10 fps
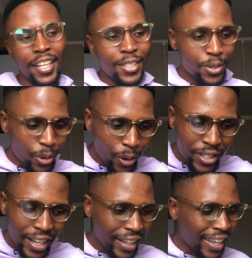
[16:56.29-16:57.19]
So I was
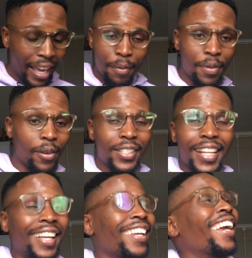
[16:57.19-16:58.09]
like happy. I was
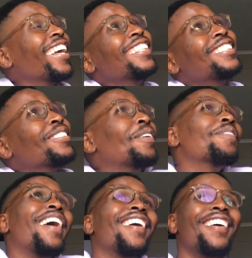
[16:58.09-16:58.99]
like, yes, oh
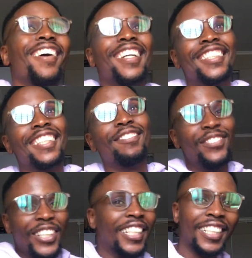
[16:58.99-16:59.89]
my God, I
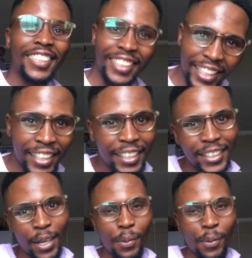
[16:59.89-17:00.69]
finally did it, yeah.